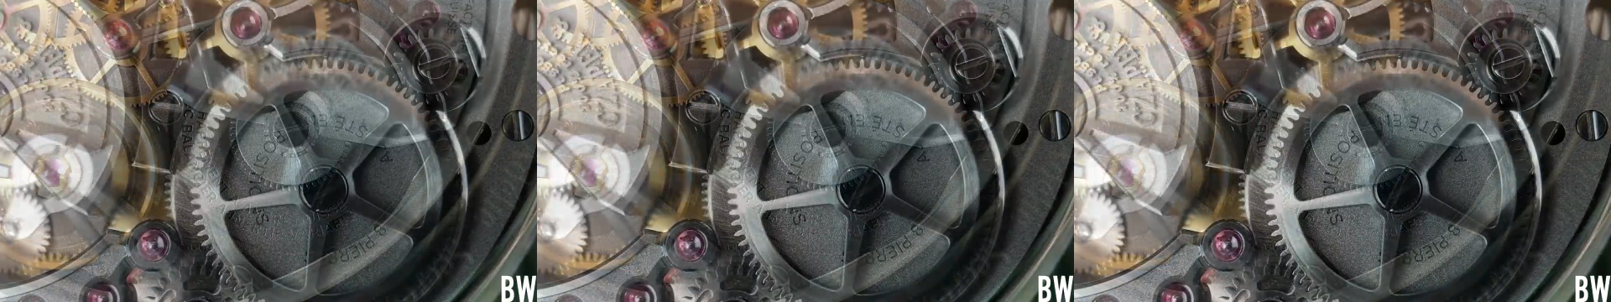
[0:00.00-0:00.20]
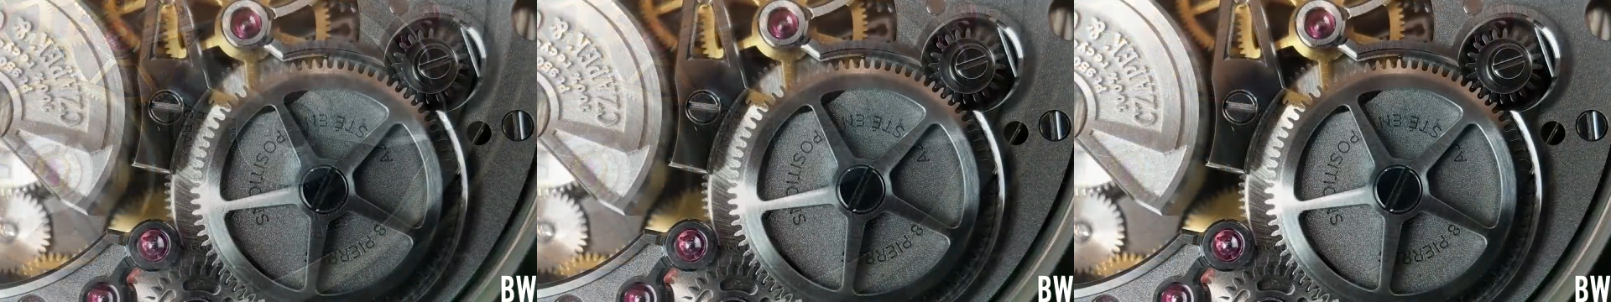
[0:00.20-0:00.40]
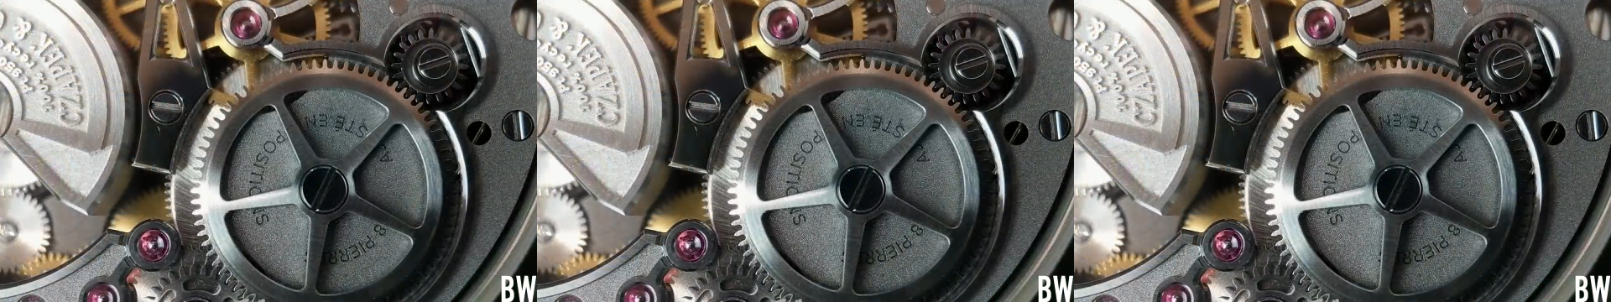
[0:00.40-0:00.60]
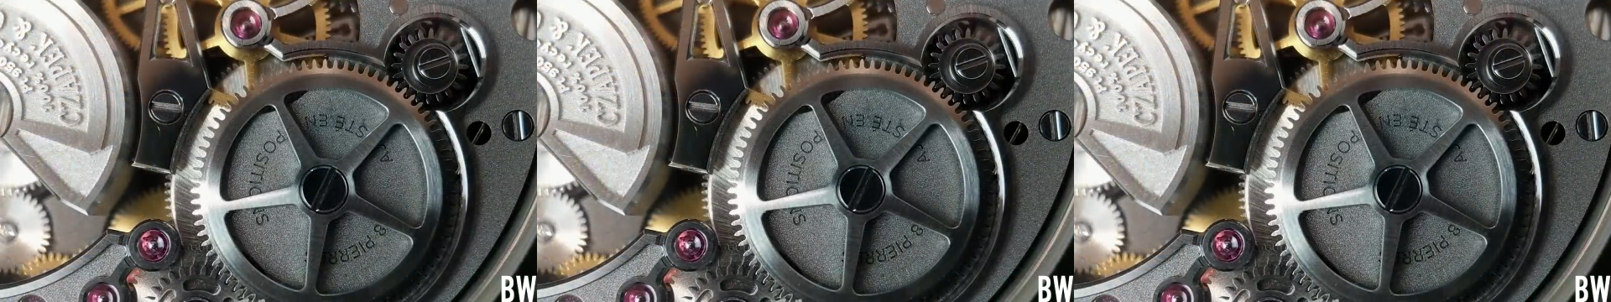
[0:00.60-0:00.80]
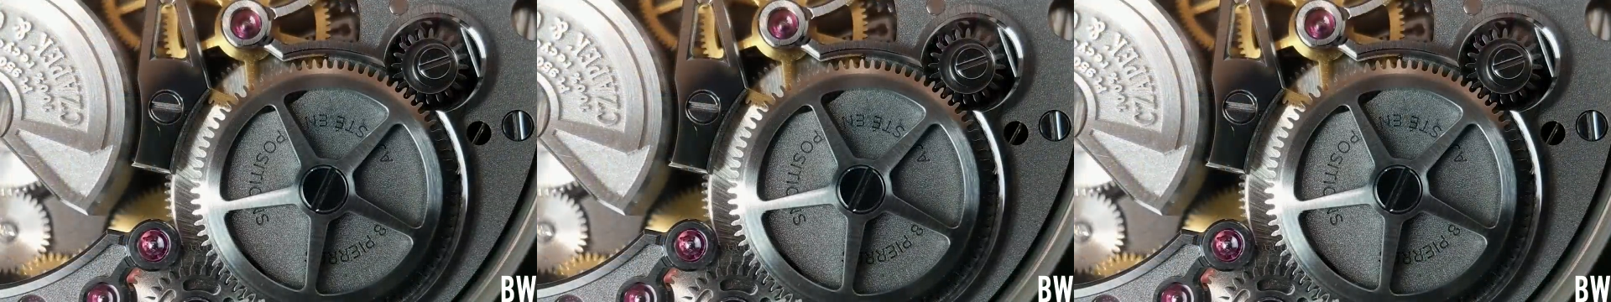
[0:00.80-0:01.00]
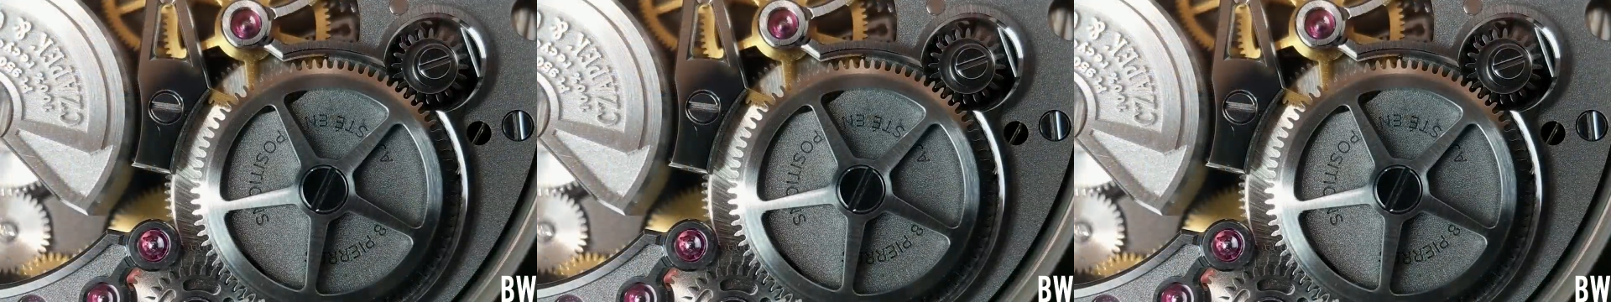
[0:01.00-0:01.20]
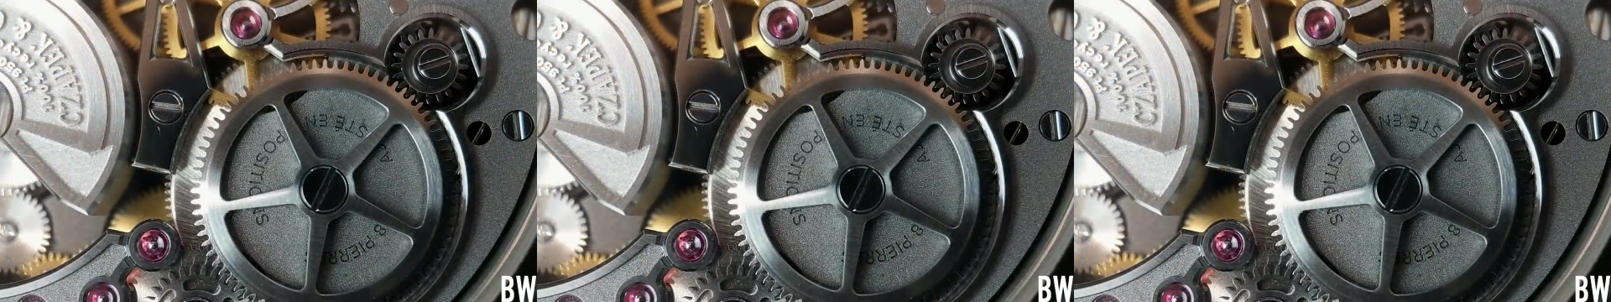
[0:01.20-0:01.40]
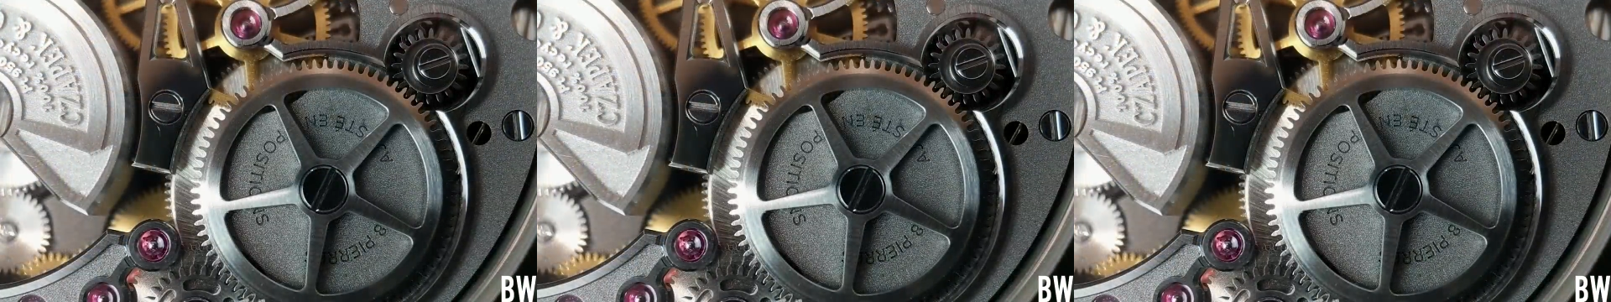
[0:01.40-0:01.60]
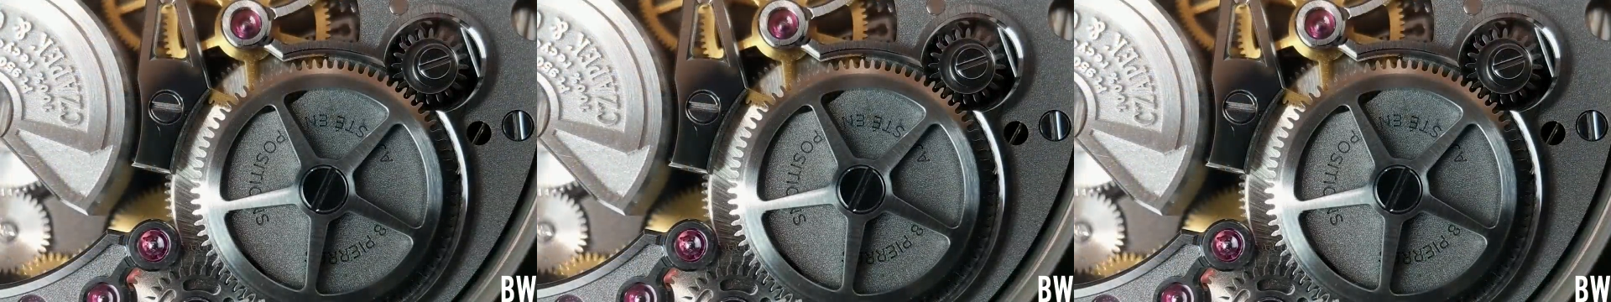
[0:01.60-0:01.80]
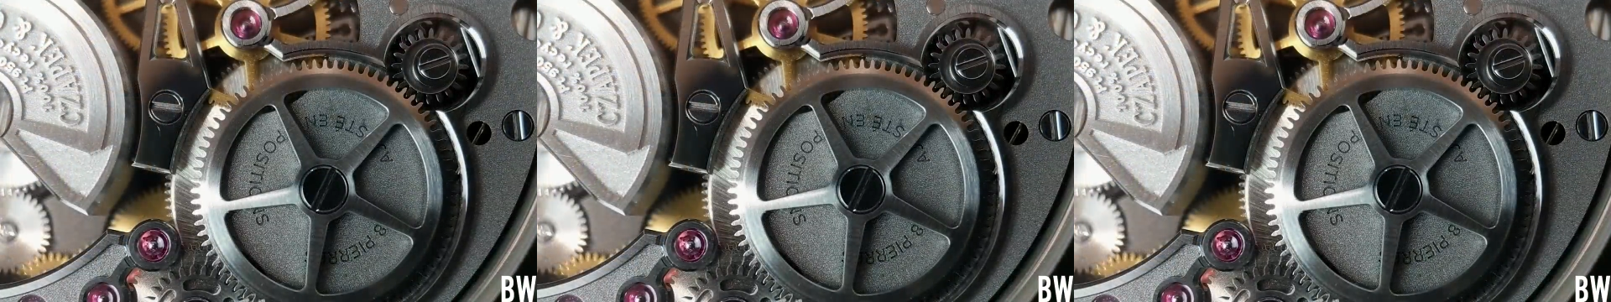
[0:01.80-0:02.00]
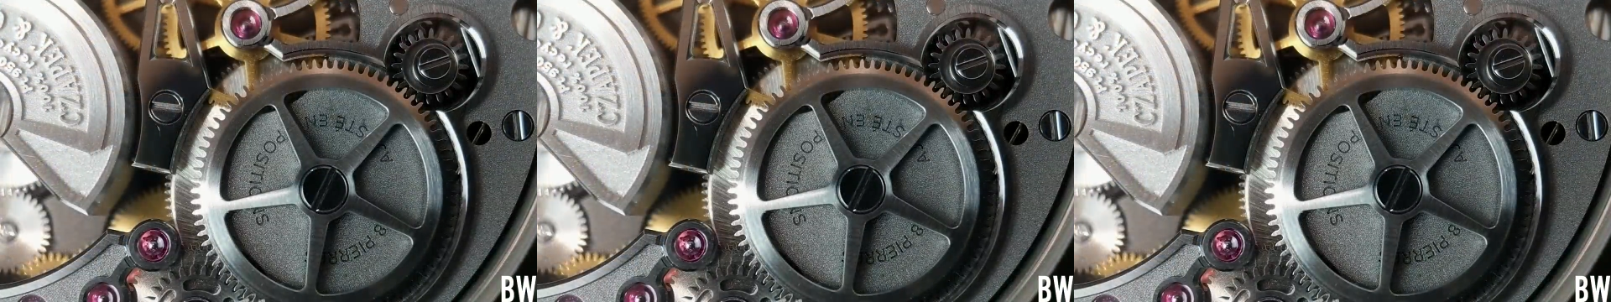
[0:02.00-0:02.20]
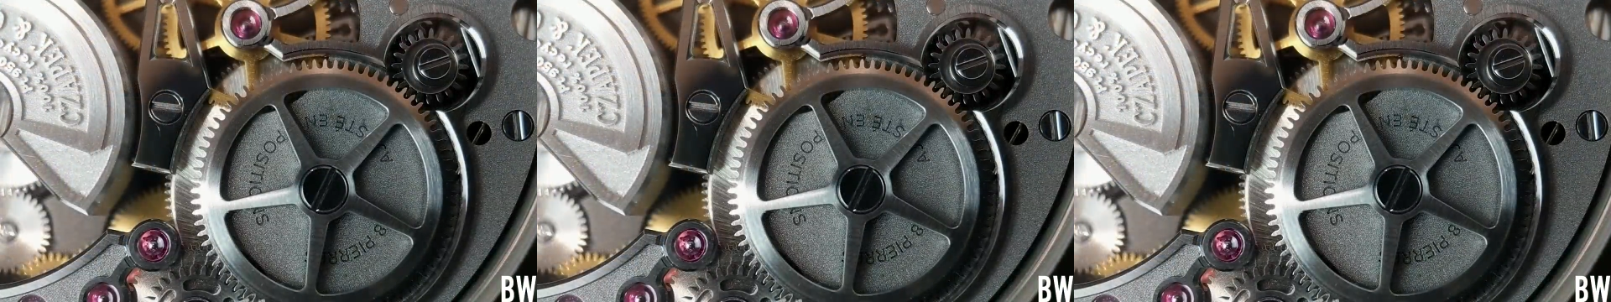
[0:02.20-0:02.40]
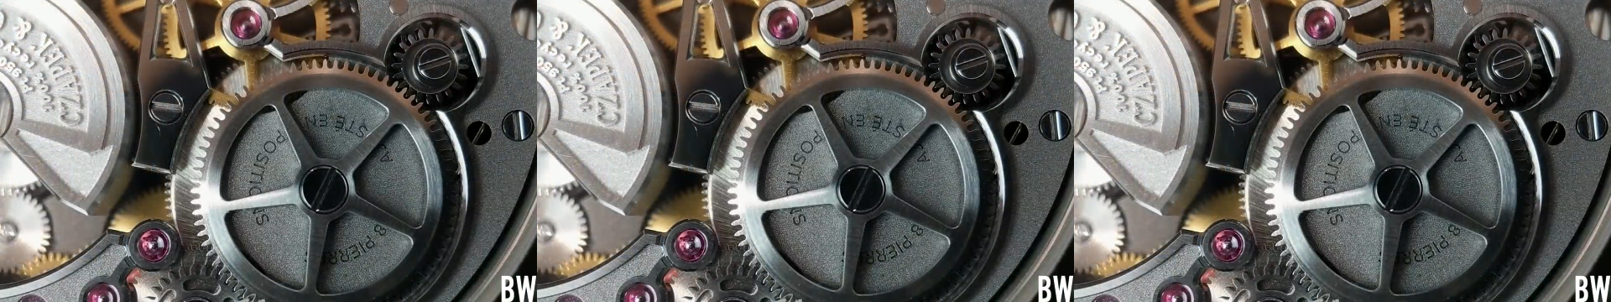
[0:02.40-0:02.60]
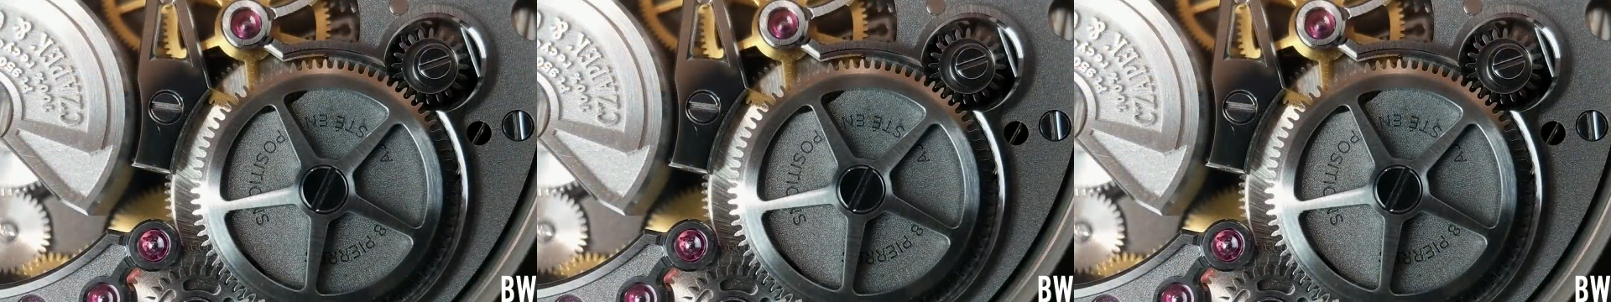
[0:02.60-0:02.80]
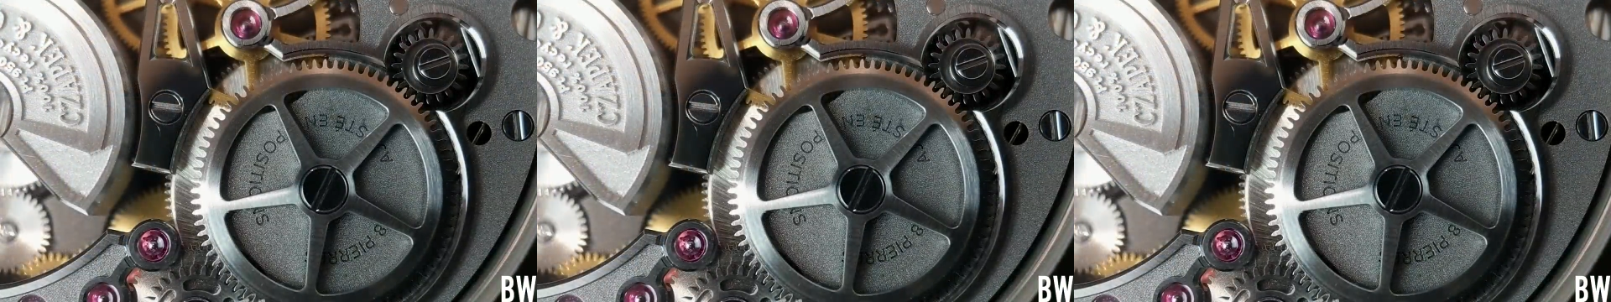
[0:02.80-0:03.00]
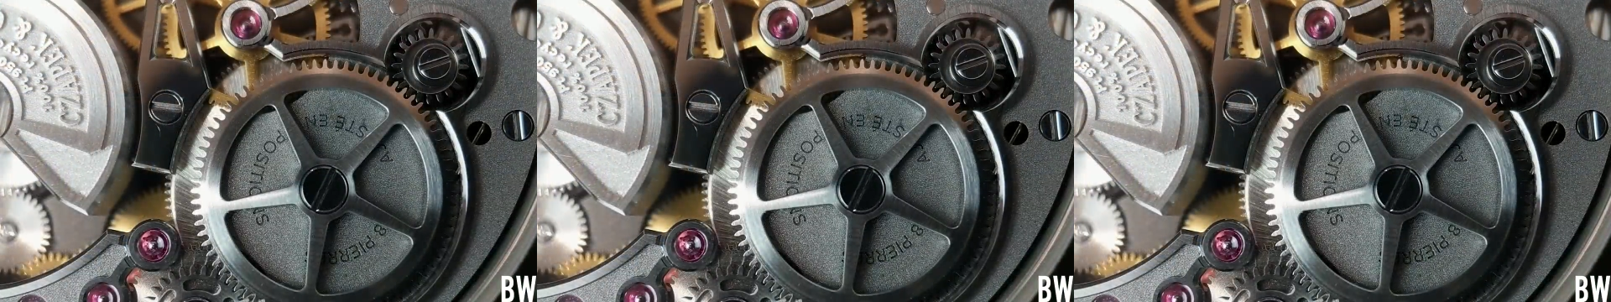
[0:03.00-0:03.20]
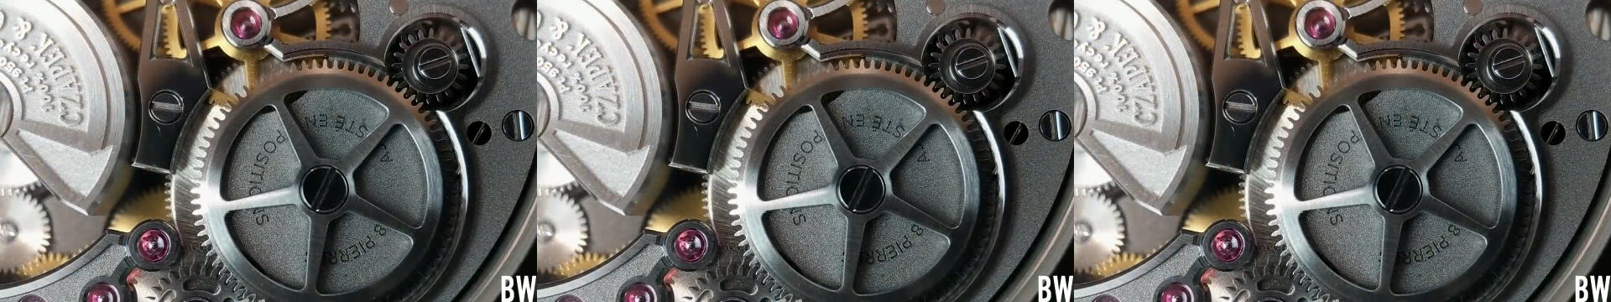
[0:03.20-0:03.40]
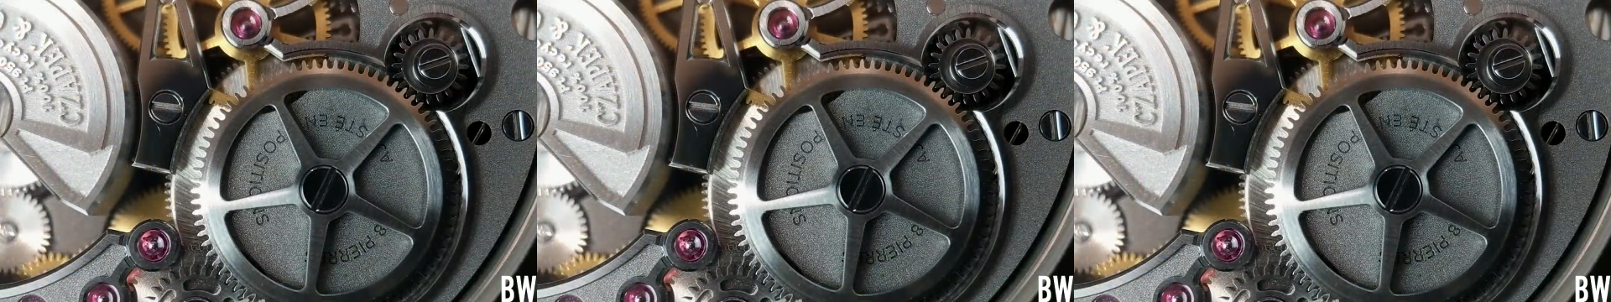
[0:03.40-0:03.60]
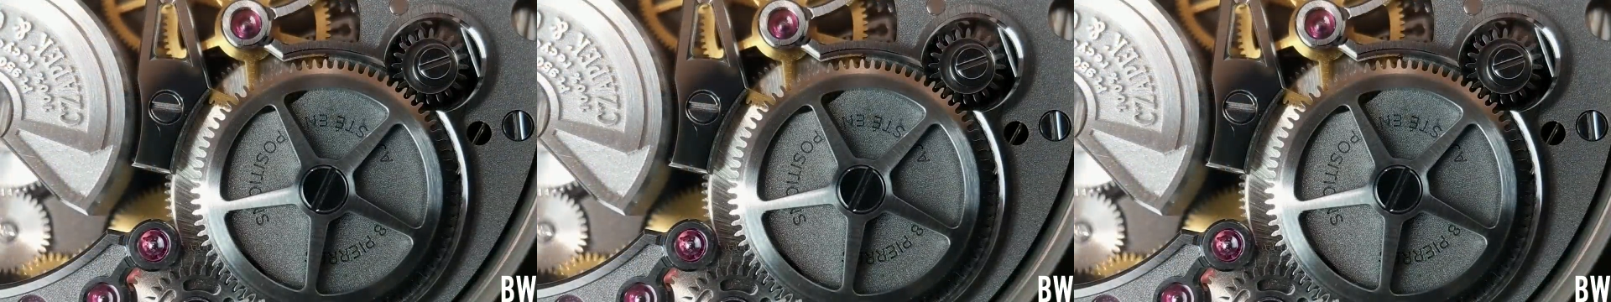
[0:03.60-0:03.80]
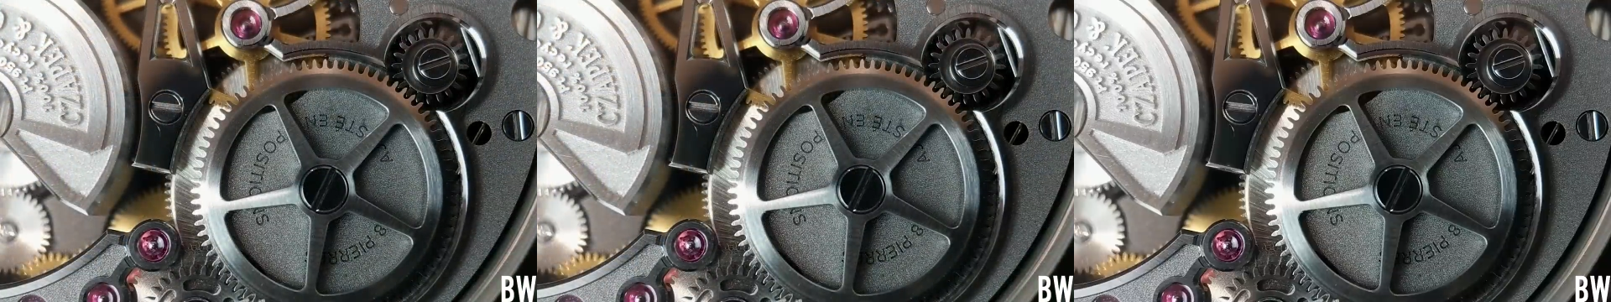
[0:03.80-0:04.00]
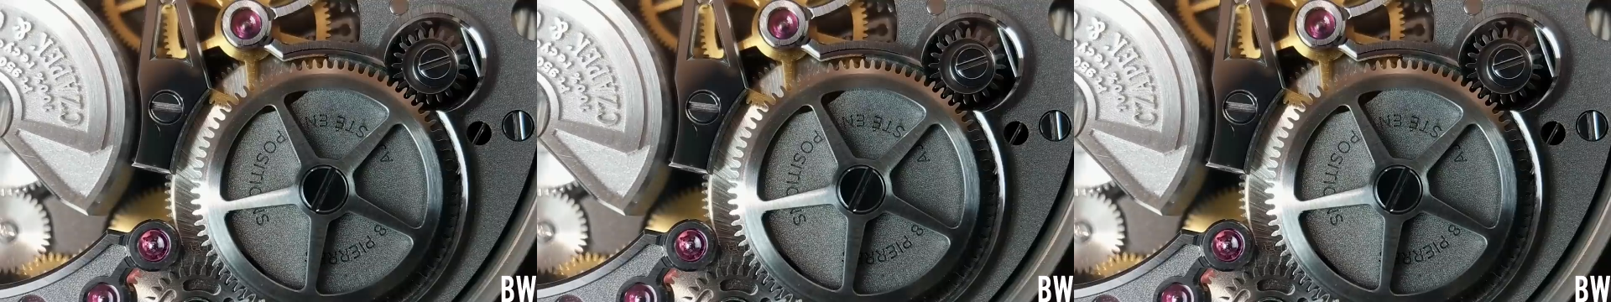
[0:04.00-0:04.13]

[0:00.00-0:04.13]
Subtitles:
[unreadable: no face in view]